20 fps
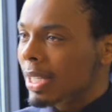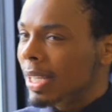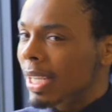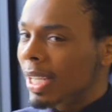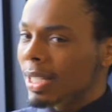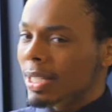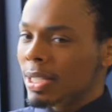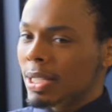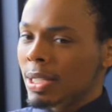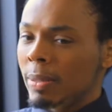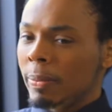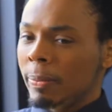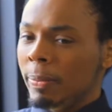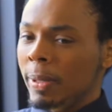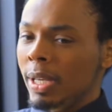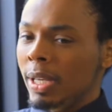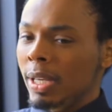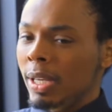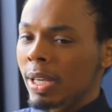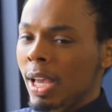get to
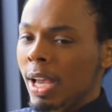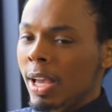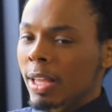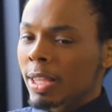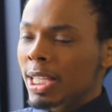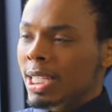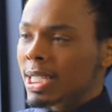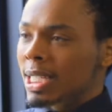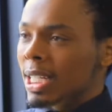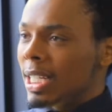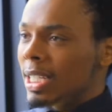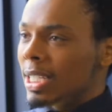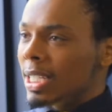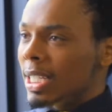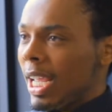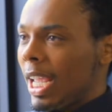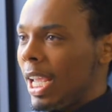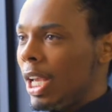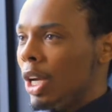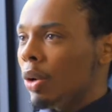be this
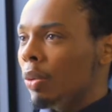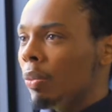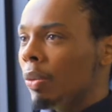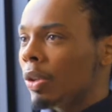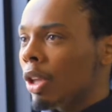entangled